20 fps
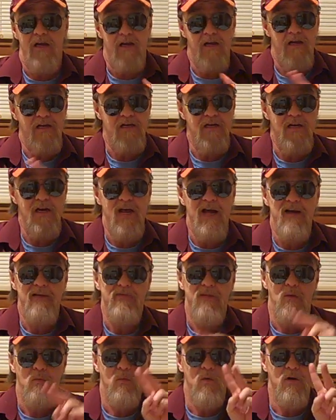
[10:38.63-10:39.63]
And you
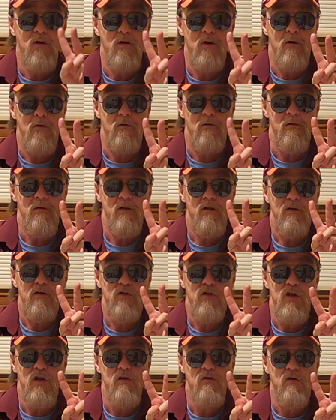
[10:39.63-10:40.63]
have the Ruger
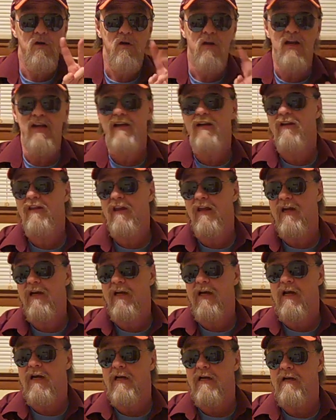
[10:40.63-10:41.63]
2-click
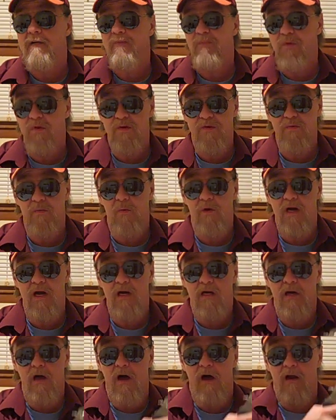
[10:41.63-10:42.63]
thingy is what
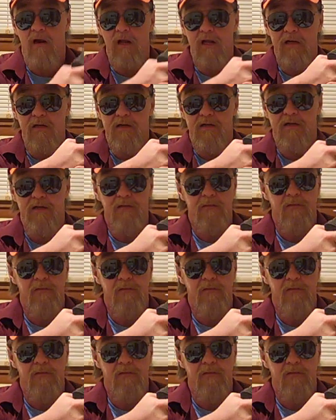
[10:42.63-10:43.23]
I call it.